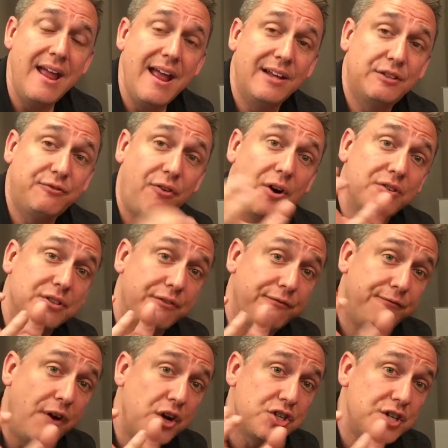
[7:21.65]
as far as the
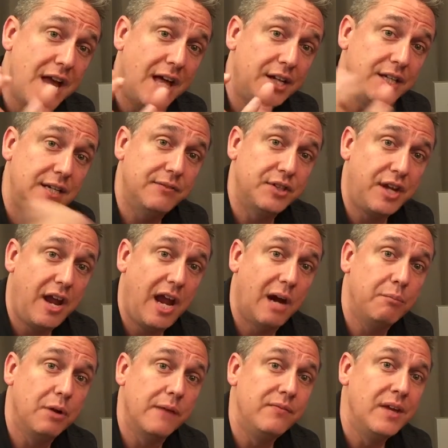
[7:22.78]
functionality of the
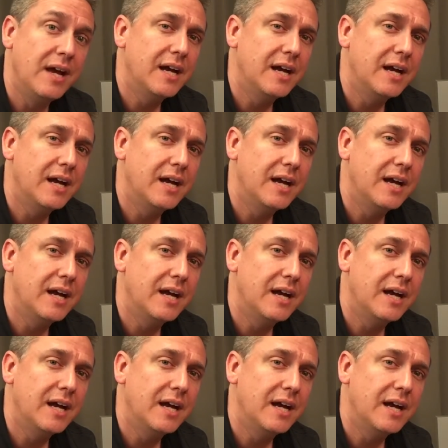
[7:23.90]
camera,